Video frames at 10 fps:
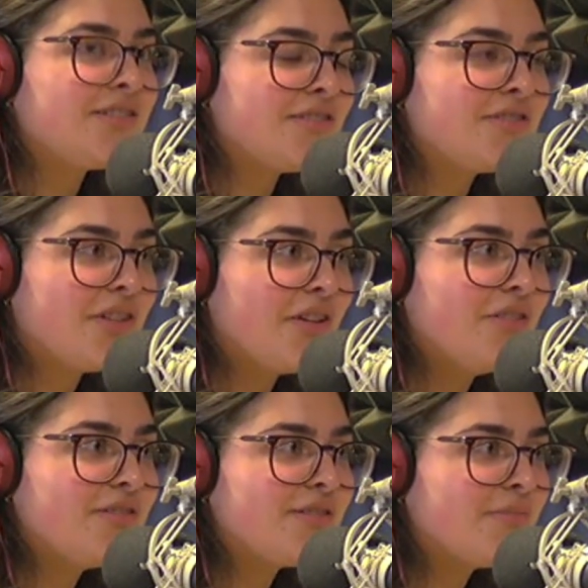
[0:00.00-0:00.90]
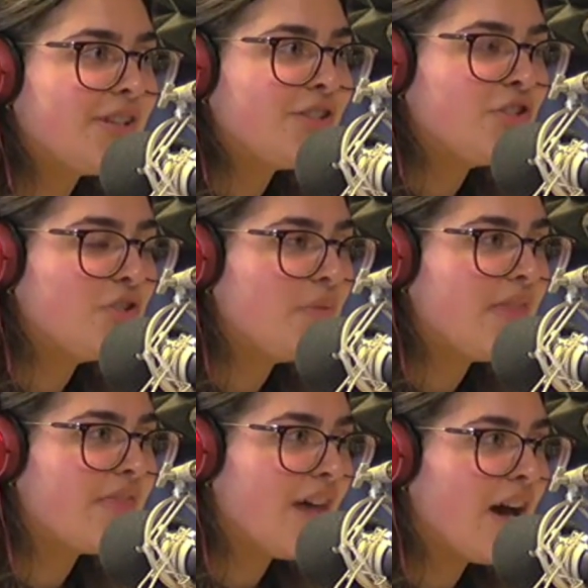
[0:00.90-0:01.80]
so something to do
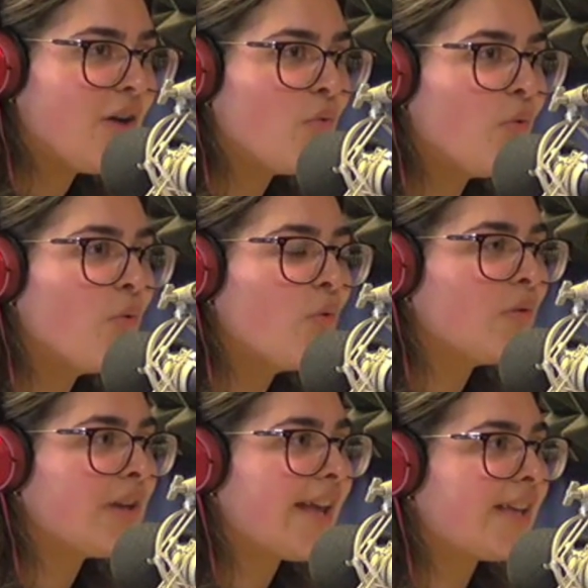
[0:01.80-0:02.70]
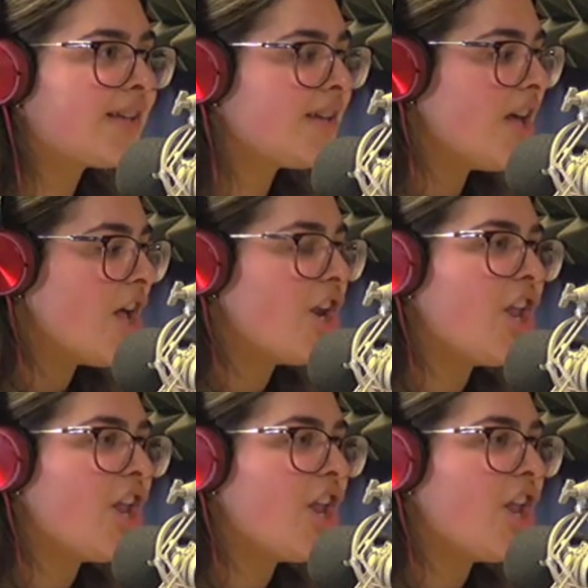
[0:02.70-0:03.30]
with that or like yeah.